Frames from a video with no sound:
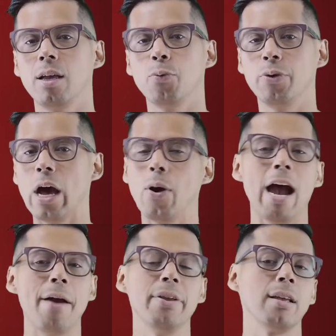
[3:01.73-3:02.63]
without
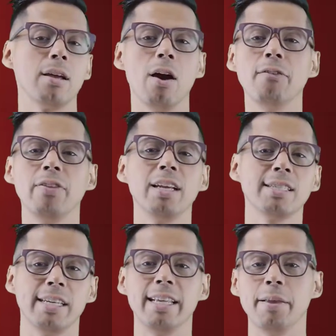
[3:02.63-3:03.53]
having
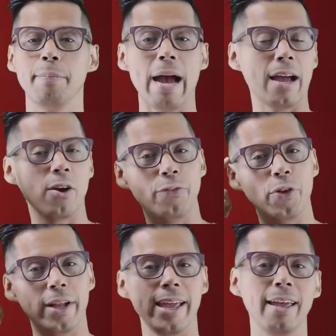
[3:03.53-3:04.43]
conflicts in the back of
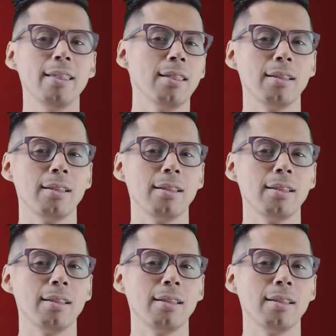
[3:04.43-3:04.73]
your head?